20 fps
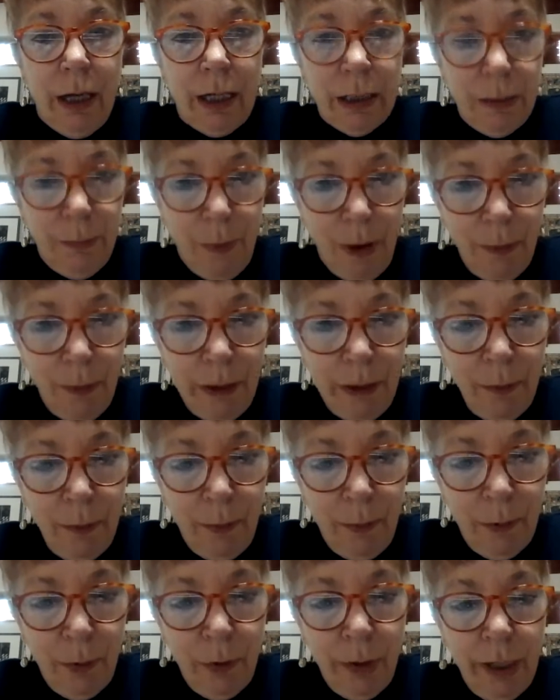As public
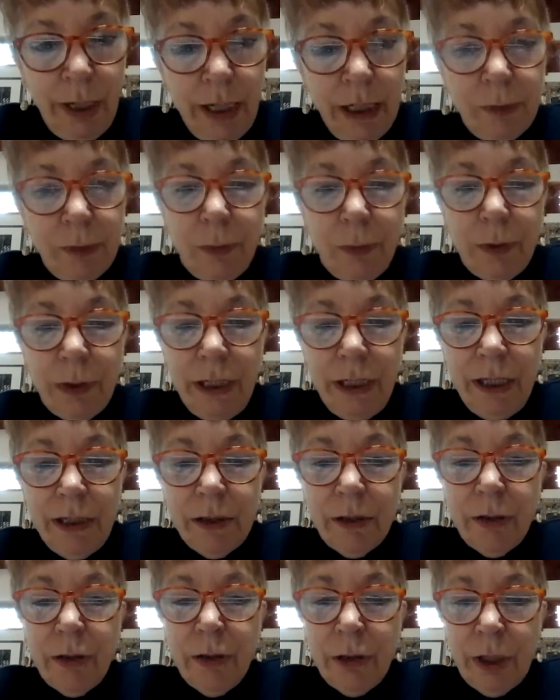employees,
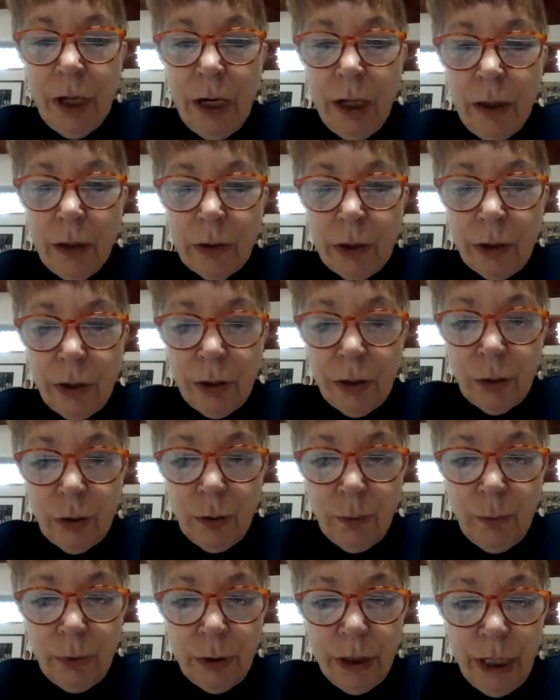police are entitled to
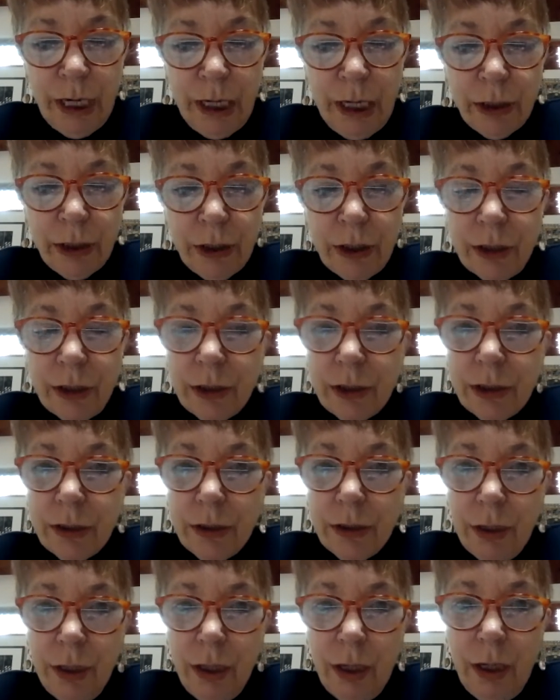certain
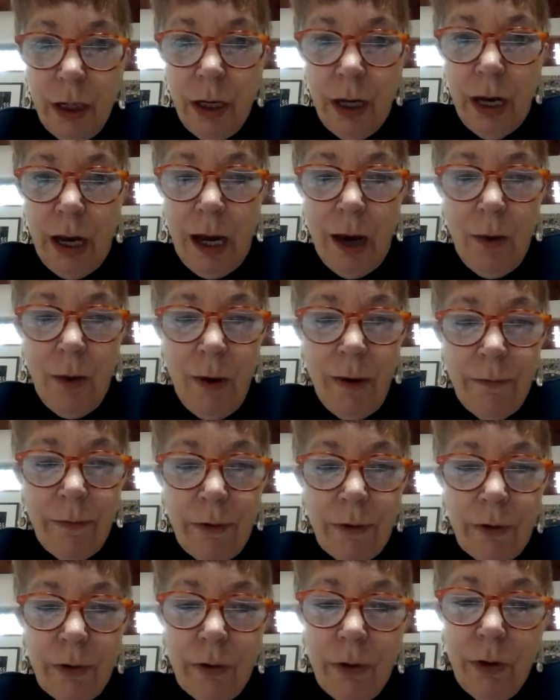protections.
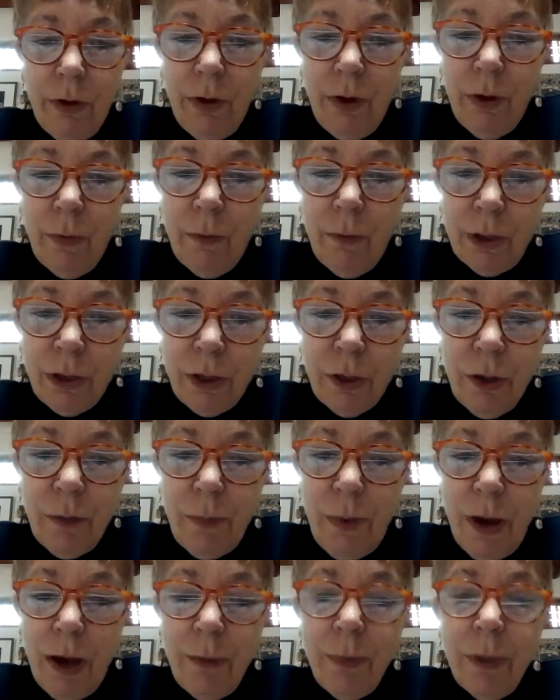However, much of the
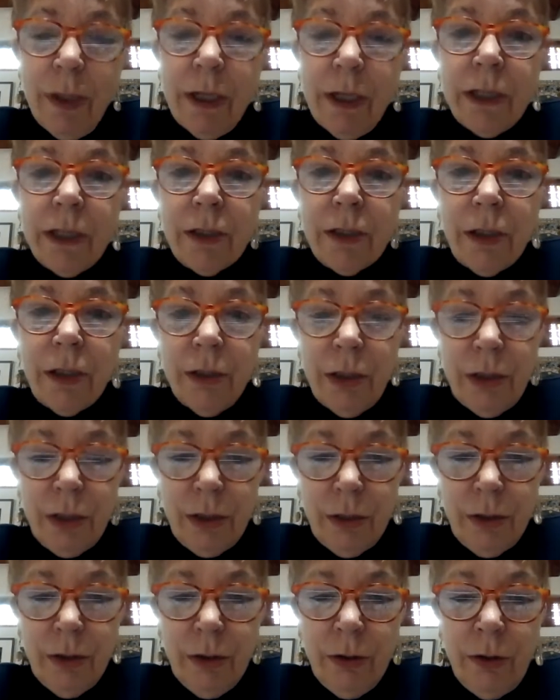public is
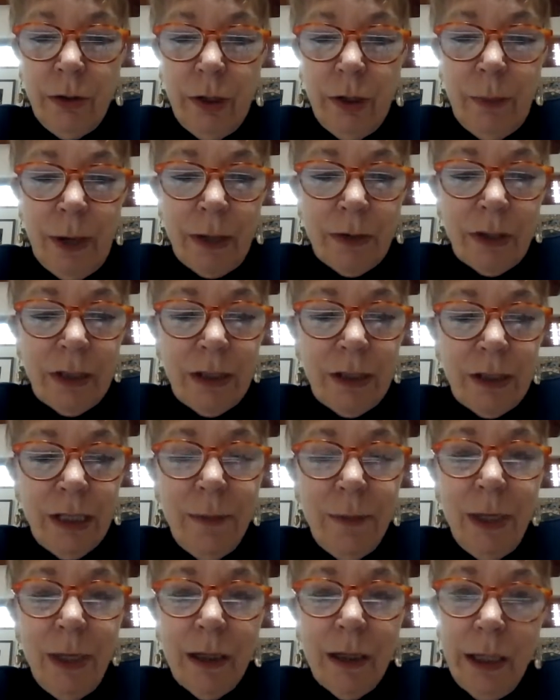concerned about the
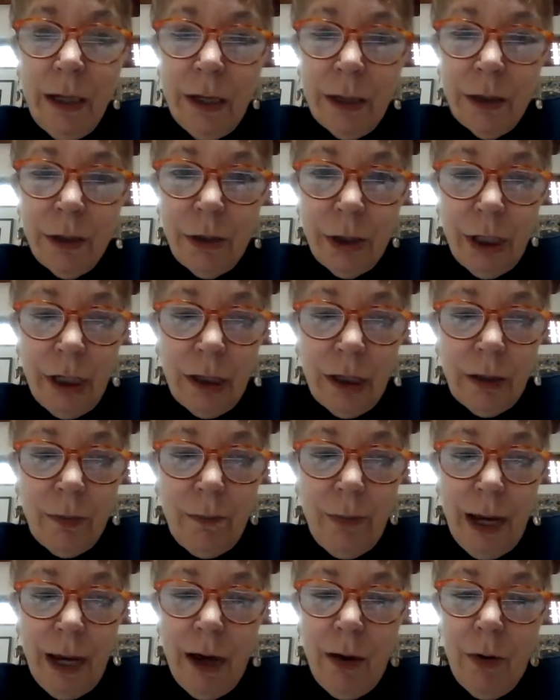seemingly unchecked
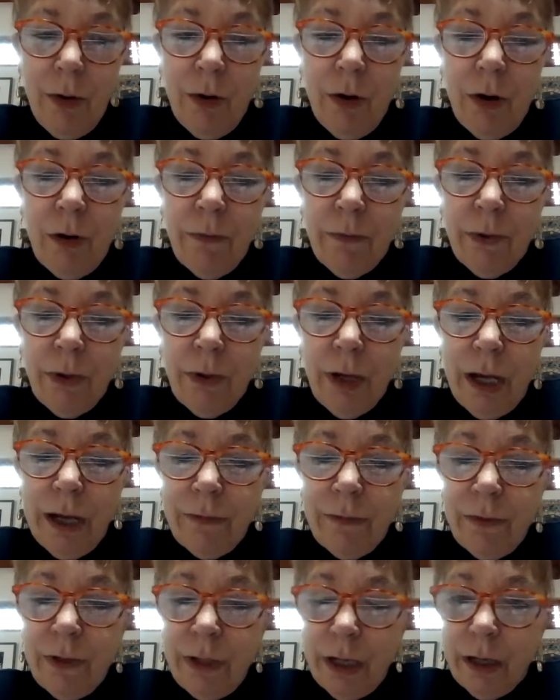power over
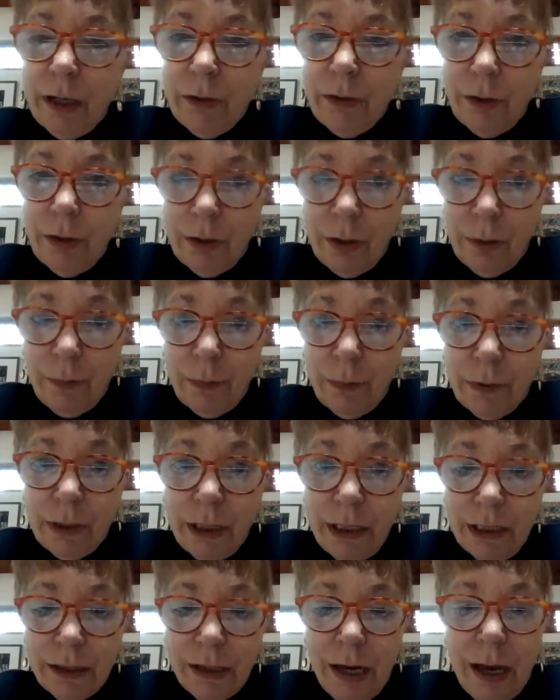life and death that
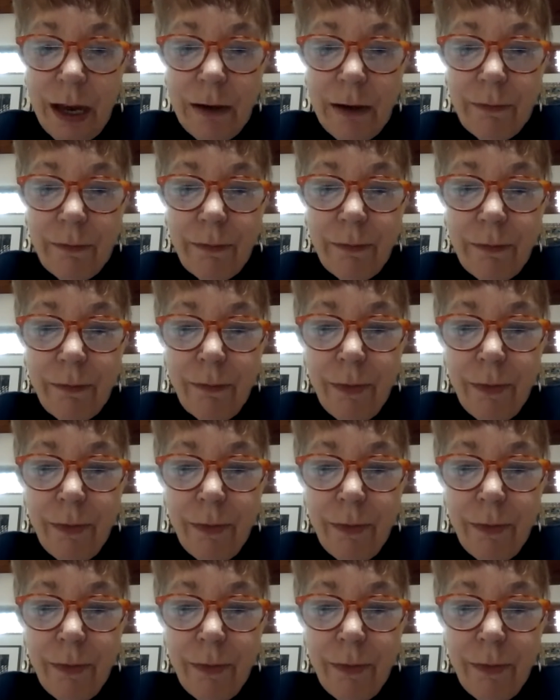police have.